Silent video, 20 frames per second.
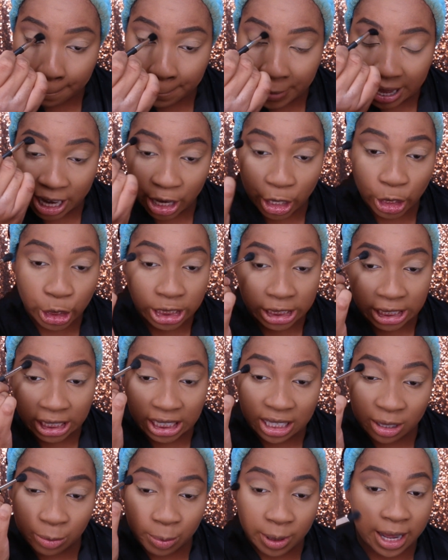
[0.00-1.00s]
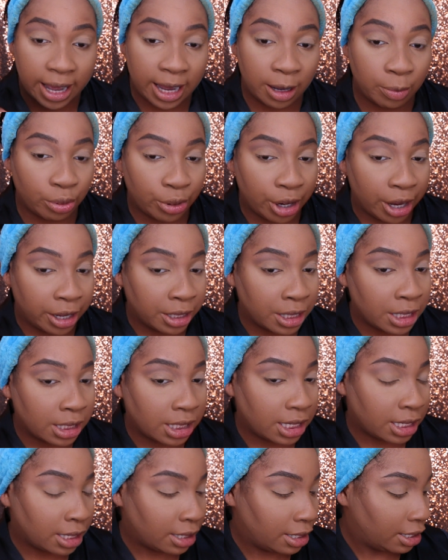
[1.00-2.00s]
barely applying
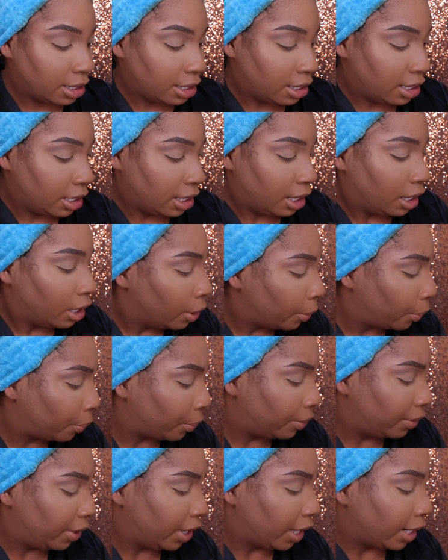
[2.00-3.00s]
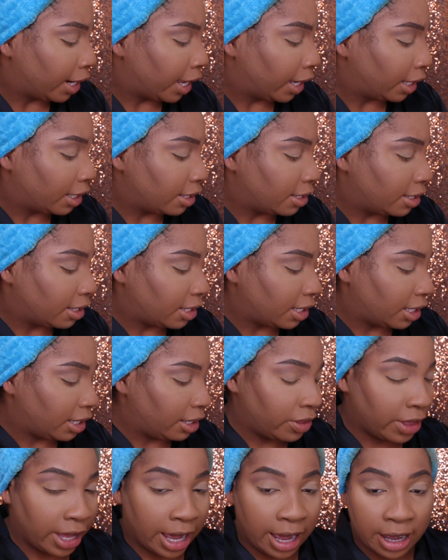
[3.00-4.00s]
product, and I can
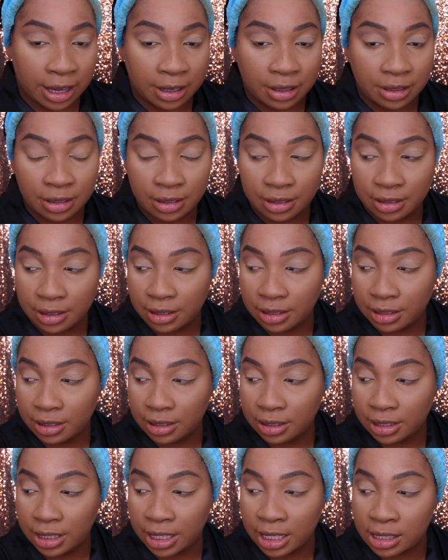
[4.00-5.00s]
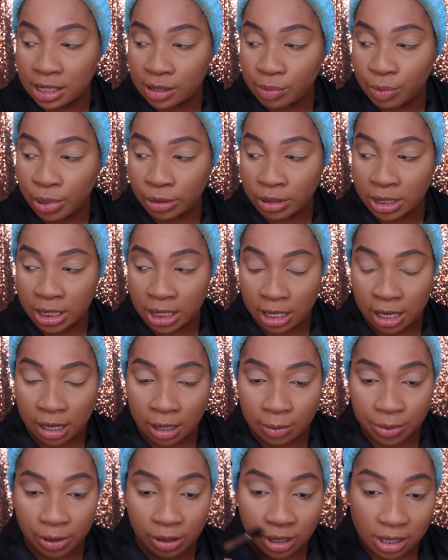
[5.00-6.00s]
see that it's building
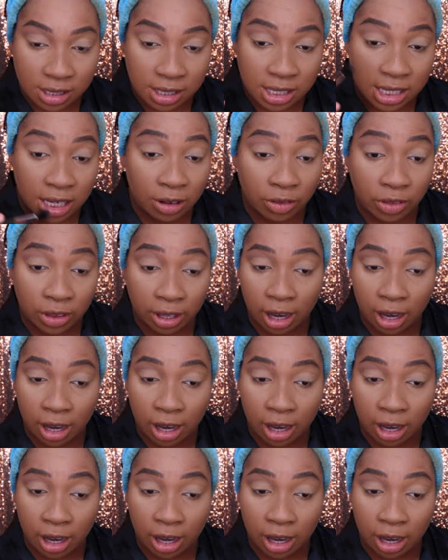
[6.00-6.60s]
up. You can see it on the